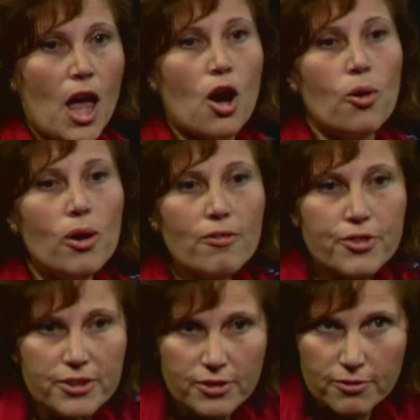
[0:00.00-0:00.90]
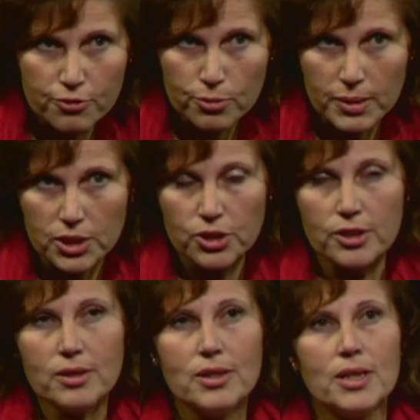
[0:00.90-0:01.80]
All of this
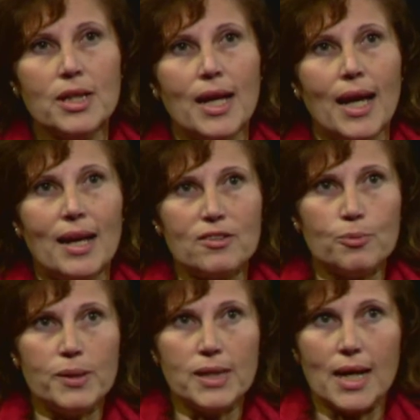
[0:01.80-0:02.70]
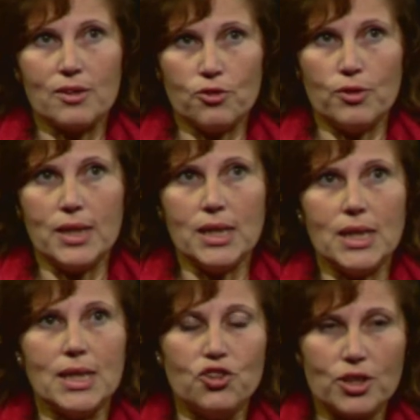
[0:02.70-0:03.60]
information has been actually
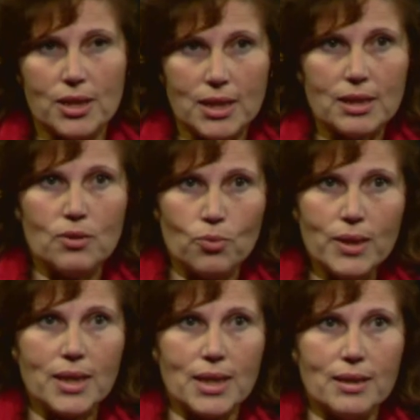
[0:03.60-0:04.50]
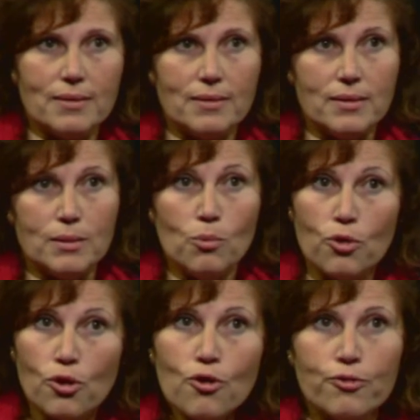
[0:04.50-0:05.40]
generated within CleanSea.
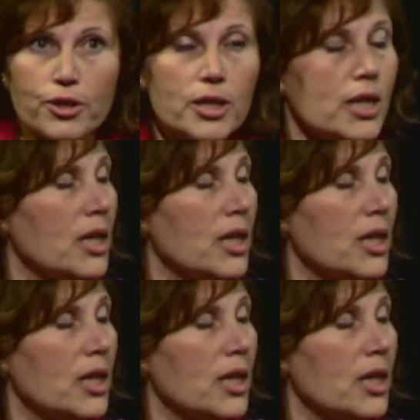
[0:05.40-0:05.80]
Moreover,